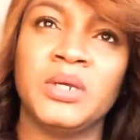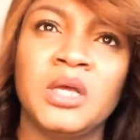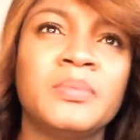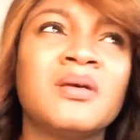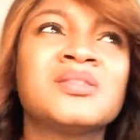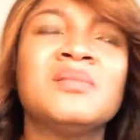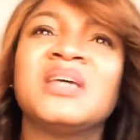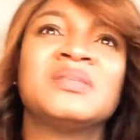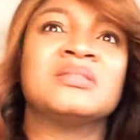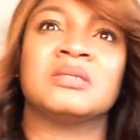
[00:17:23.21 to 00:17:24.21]
Because
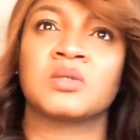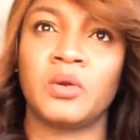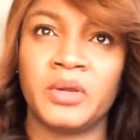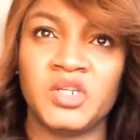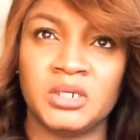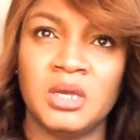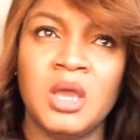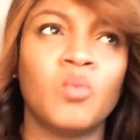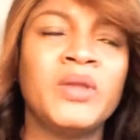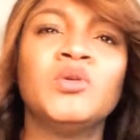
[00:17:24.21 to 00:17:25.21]
sometimes it's discouraging
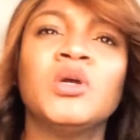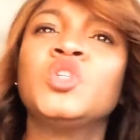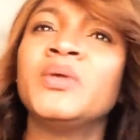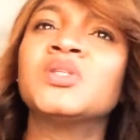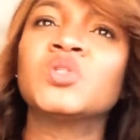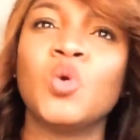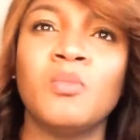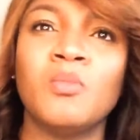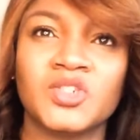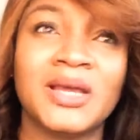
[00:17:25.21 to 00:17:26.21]
when you are doing so
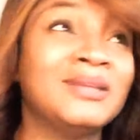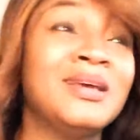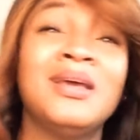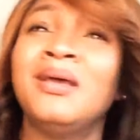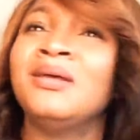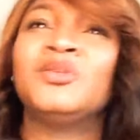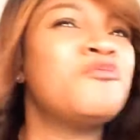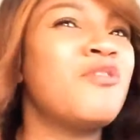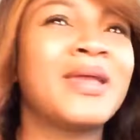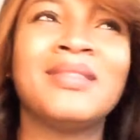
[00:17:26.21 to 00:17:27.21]
much. And don't
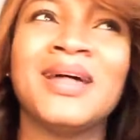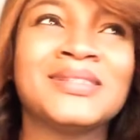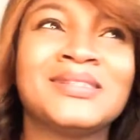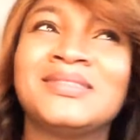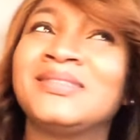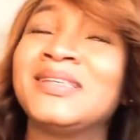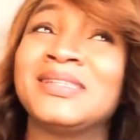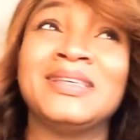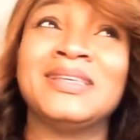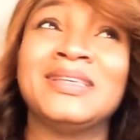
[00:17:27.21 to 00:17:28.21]
forget that this
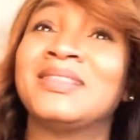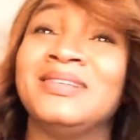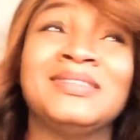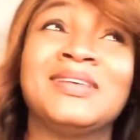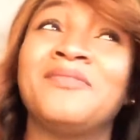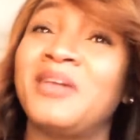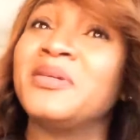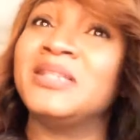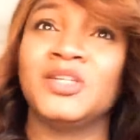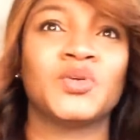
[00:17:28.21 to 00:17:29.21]
is a very
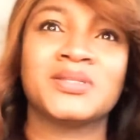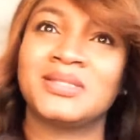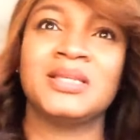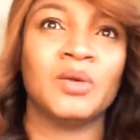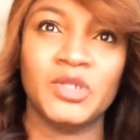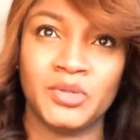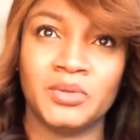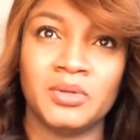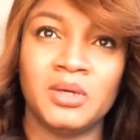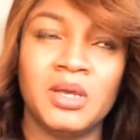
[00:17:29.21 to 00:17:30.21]
dangerous thing that we do.
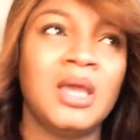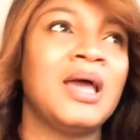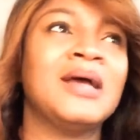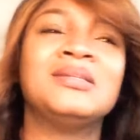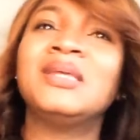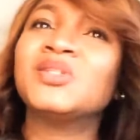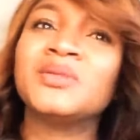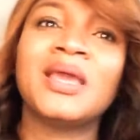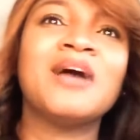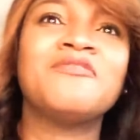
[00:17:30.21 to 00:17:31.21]
And
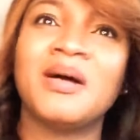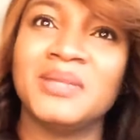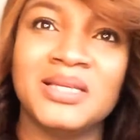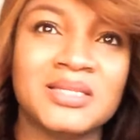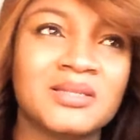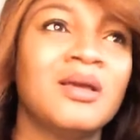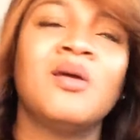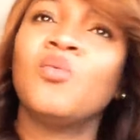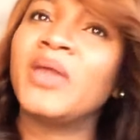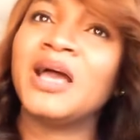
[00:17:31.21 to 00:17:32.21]
we have families.
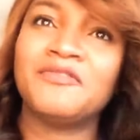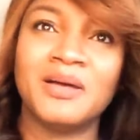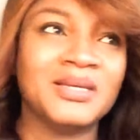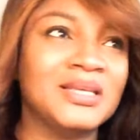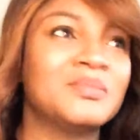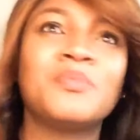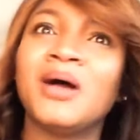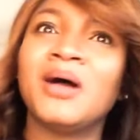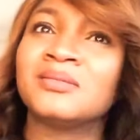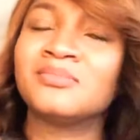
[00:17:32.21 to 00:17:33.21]
We have families. People
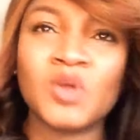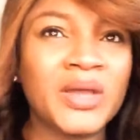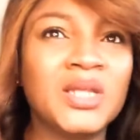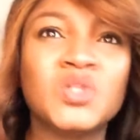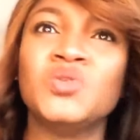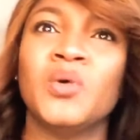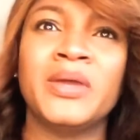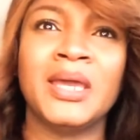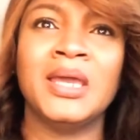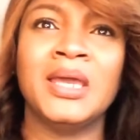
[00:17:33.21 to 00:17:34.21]
are talking into your ear.